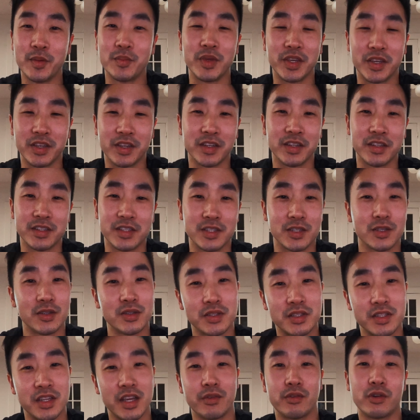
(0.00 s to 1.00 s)
because
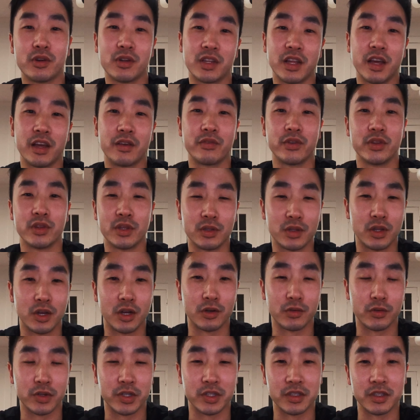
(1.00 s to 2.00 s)
it'll save your life in the
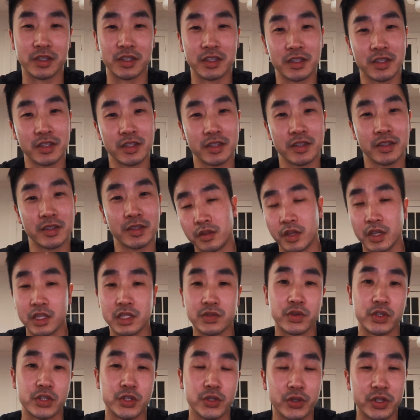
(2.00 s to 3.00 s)
long run.
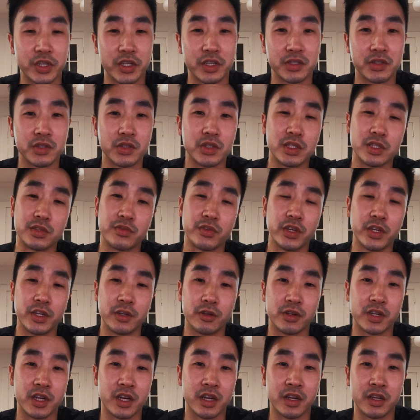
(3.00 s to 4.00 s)
Thanks for tuning into this
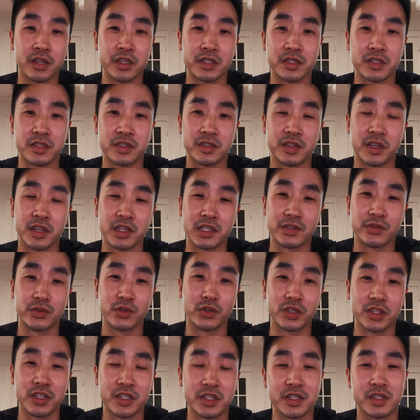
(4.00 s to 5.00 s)
video, guys. Thanks
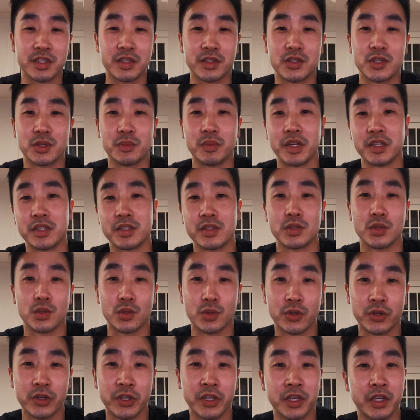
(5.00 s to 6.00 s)
for listening to my
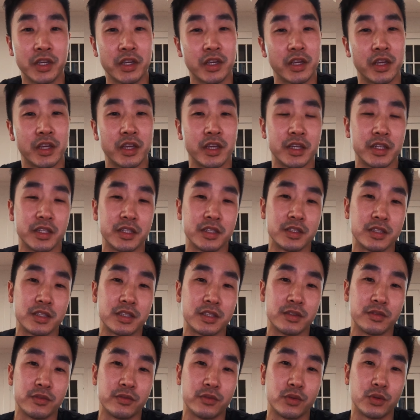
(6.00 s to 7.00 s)
story and
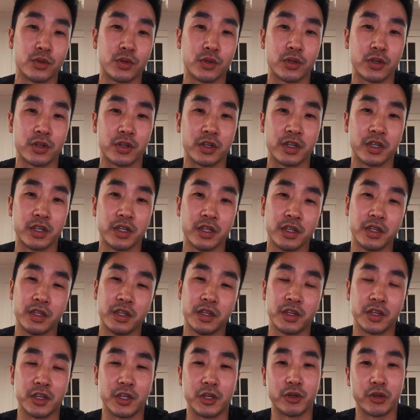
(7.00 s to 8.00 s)
for
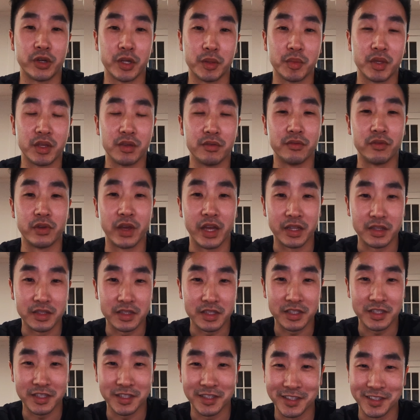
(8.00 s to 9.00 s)
hearing me
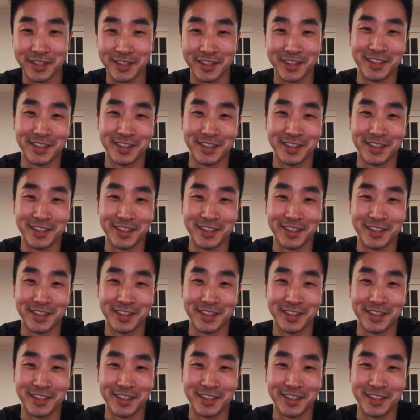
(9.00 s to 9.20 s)
vent.